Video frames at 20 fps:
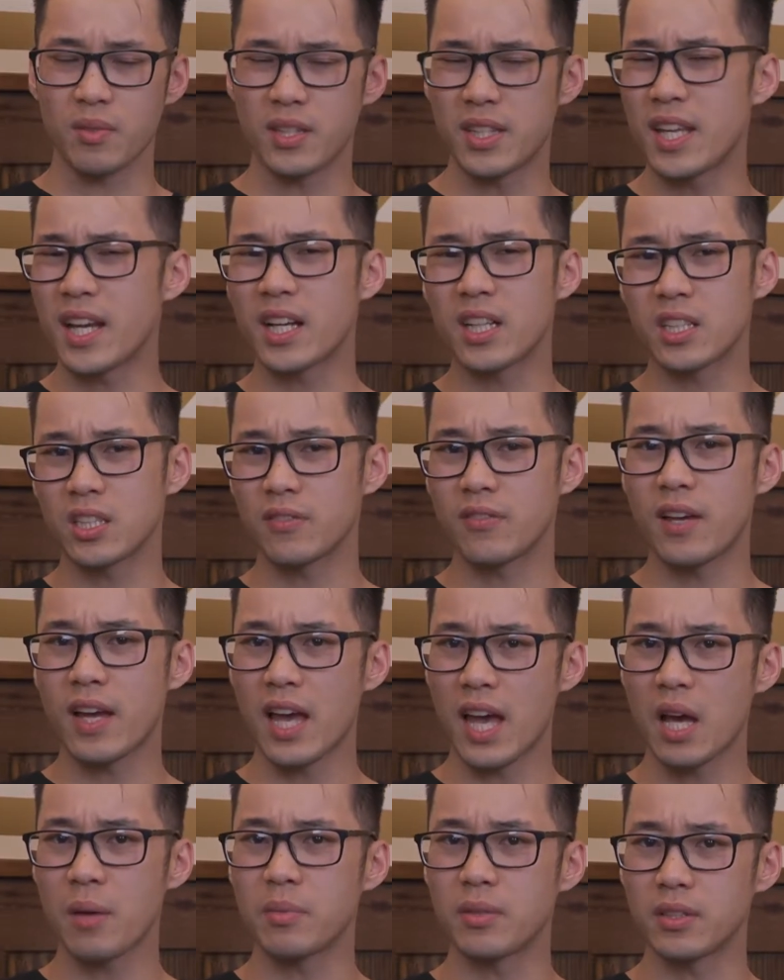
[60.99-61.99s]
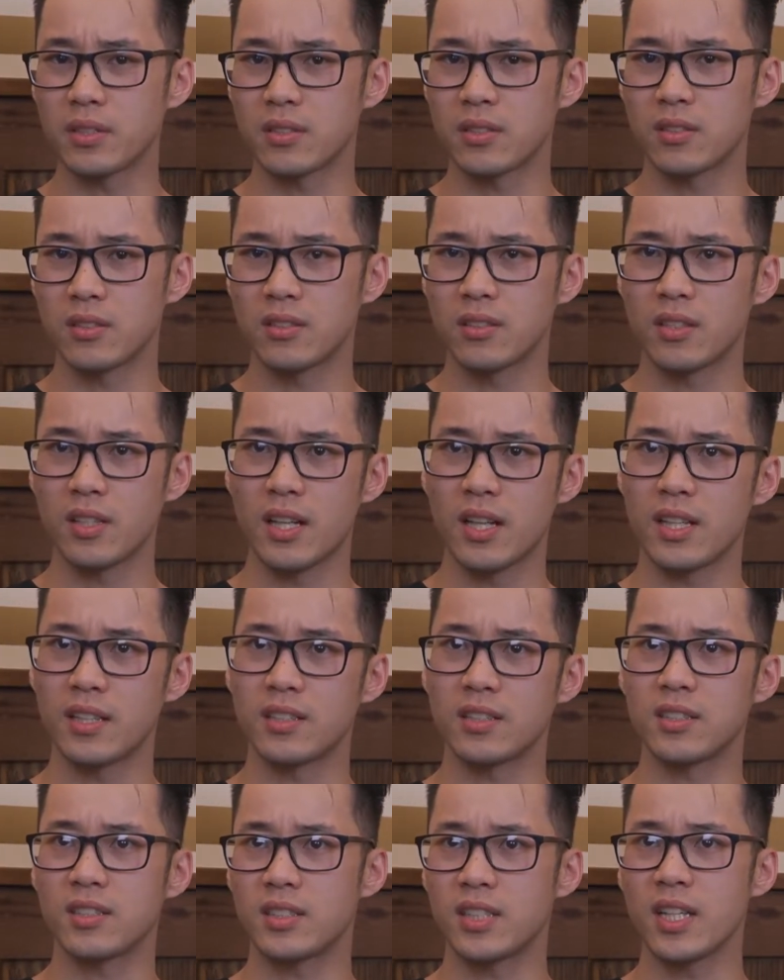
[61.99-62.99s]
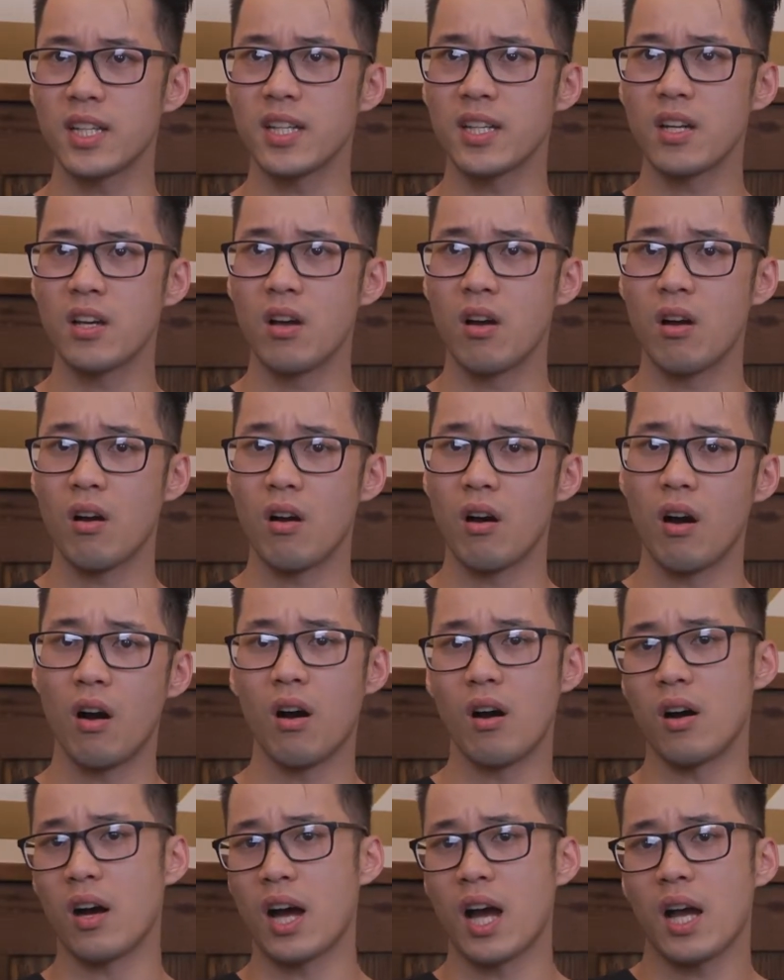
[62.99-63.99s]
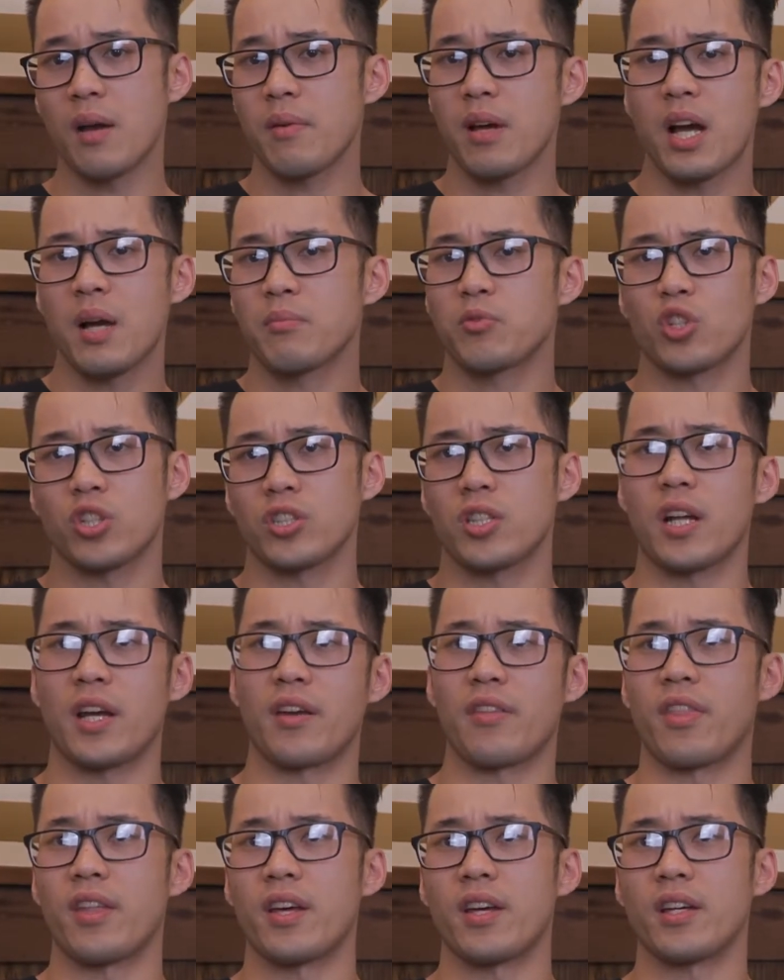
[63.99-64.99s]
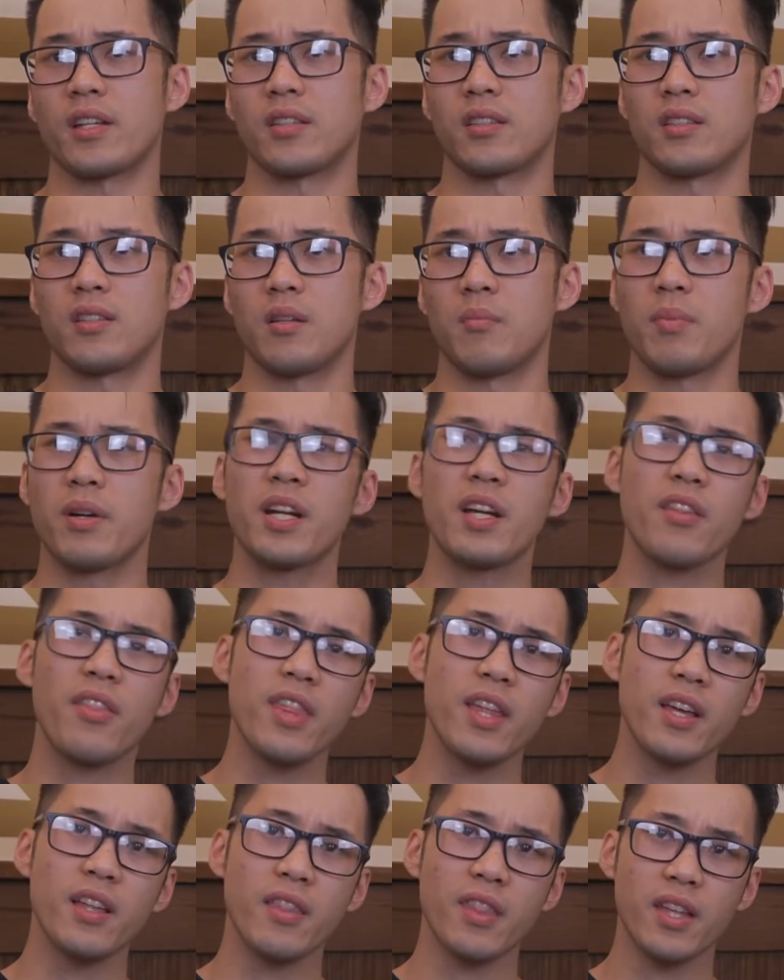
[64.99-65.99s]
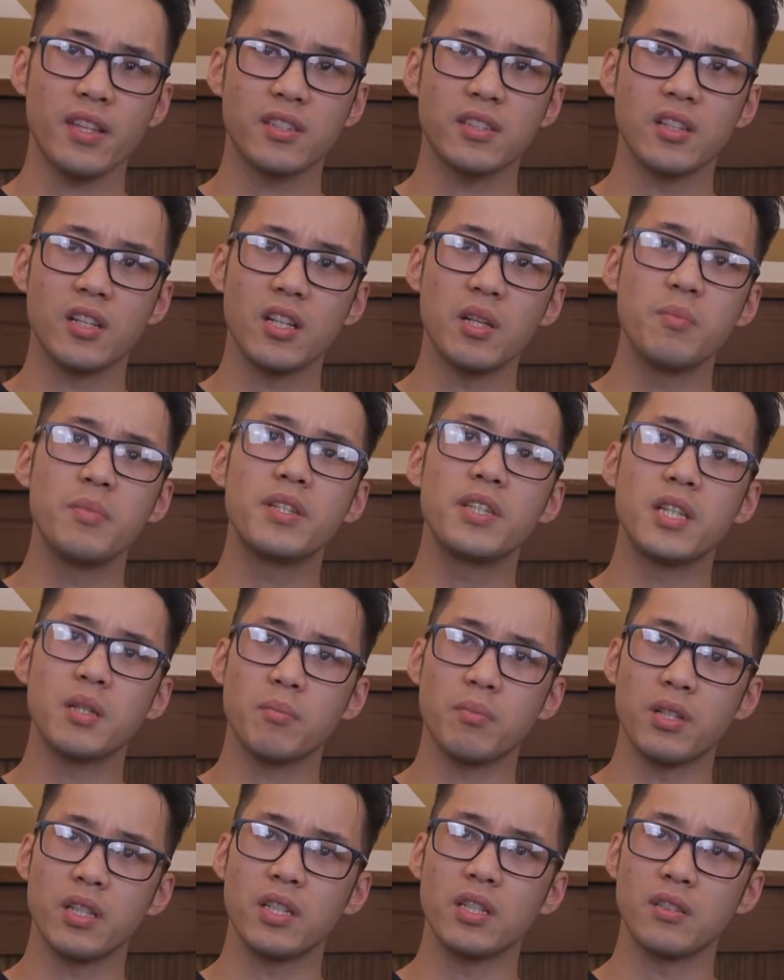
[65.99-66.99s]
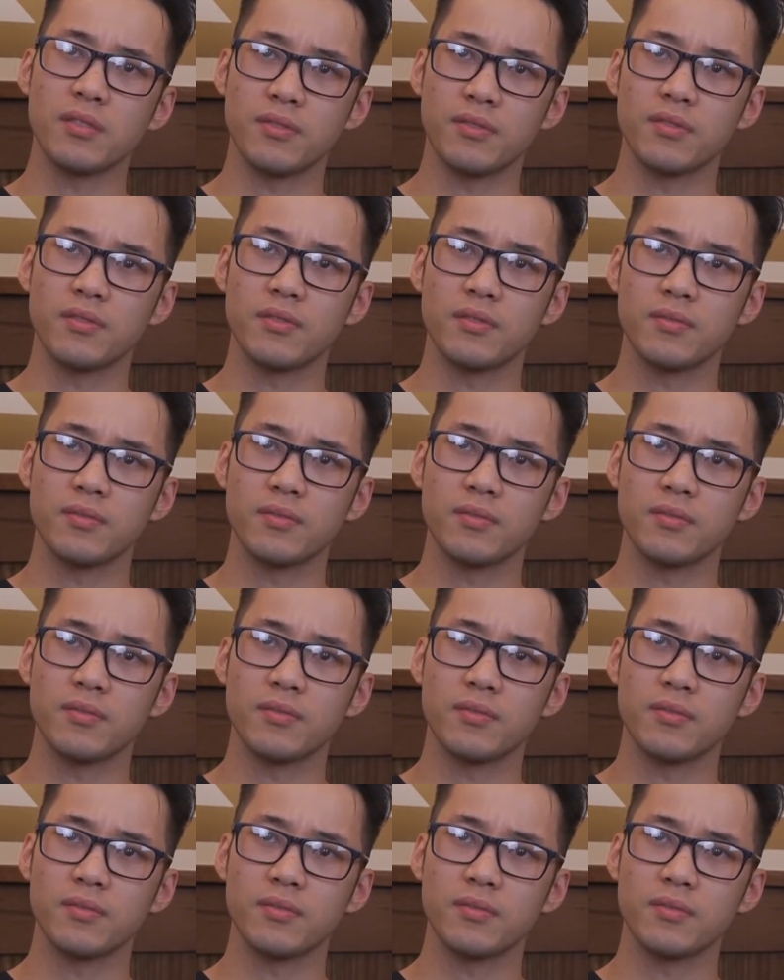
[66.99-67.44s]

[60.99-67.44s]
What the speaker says: negative habit and say, oh, I'm just like that. But I think that's a limiting belief.